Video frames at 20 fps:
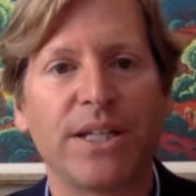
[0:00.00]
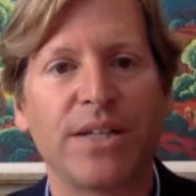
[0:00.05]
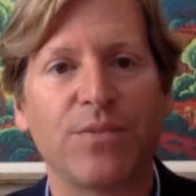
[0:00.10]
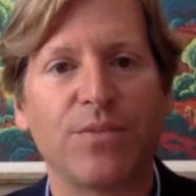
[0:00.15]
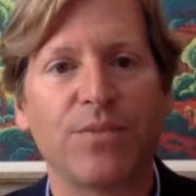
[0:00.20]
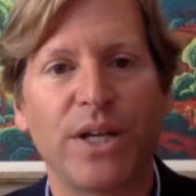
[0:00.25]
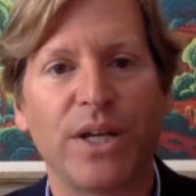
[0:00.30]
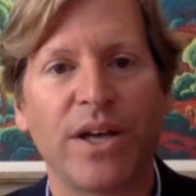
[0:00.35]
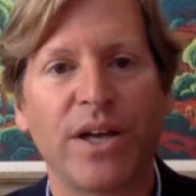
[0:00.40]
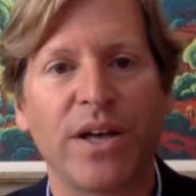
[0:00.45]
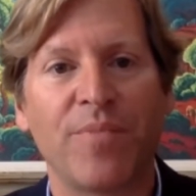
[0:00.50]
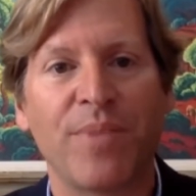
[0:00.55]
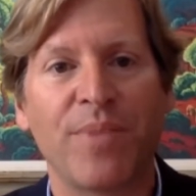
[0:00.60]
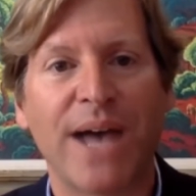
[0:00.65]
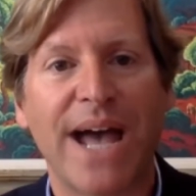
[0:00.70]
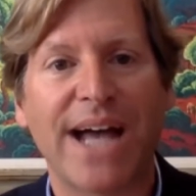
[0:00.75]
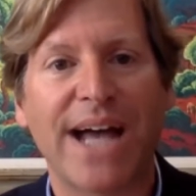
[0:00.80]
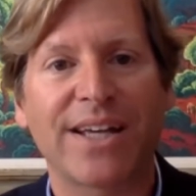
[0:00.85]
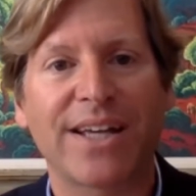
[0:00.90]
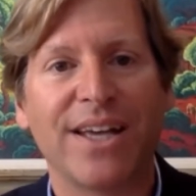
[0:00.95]
And we come
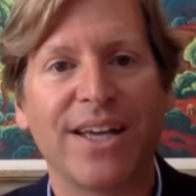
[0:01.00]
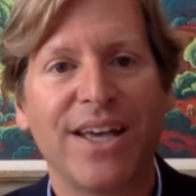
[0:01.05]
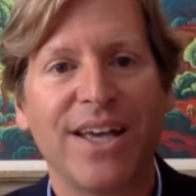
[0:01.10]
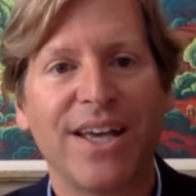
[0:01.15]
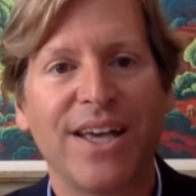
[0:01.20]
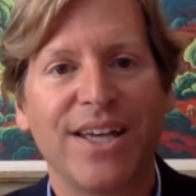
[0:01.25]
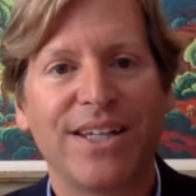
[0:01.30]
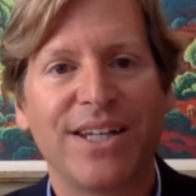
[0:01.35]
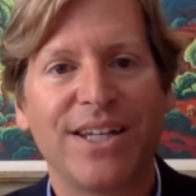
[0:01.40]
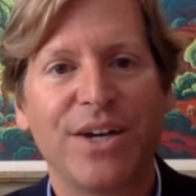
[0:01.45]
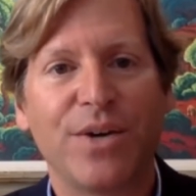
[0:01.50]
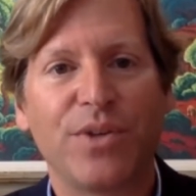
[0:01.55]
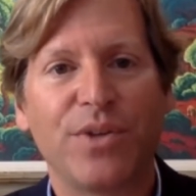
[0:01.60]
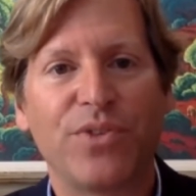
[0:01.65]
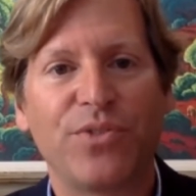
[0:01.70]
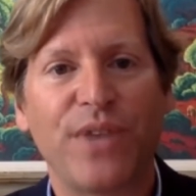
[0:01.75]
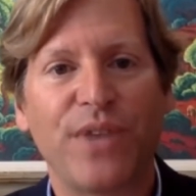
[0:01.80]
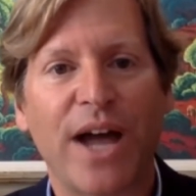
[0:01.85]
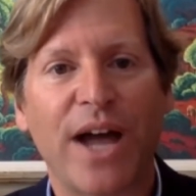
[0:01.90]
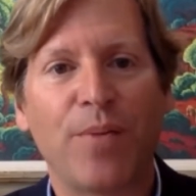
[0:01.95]
back, you know,
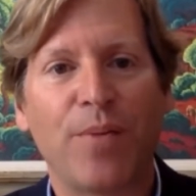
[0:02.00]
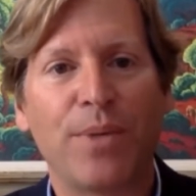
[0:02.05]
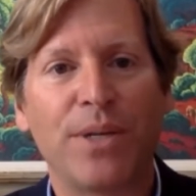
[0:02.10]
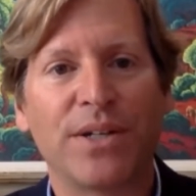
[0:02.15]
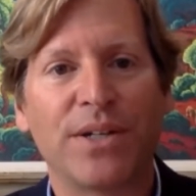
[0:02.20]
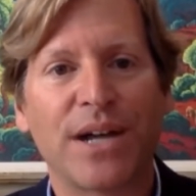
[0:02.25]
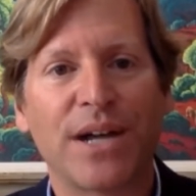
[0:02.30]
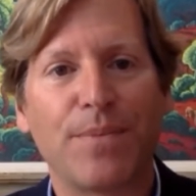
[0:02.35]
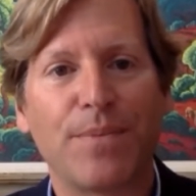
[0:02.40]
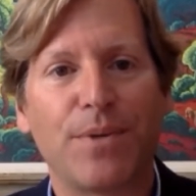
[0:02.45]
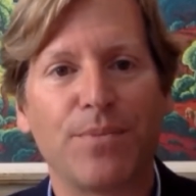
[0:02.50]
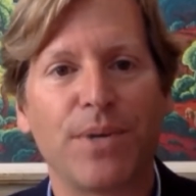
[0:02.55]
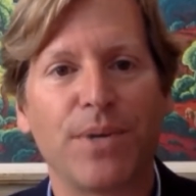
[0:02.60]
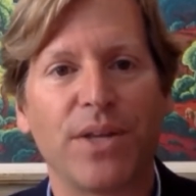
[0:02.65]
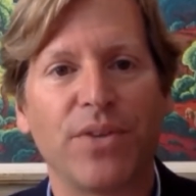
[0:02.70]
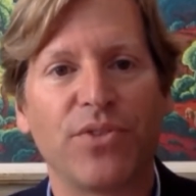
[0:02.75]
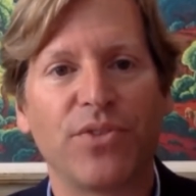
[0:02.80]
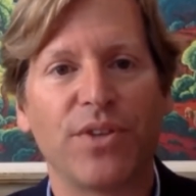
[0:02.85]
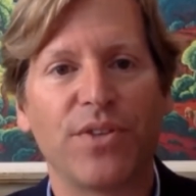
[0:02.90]
it's now been a couple months.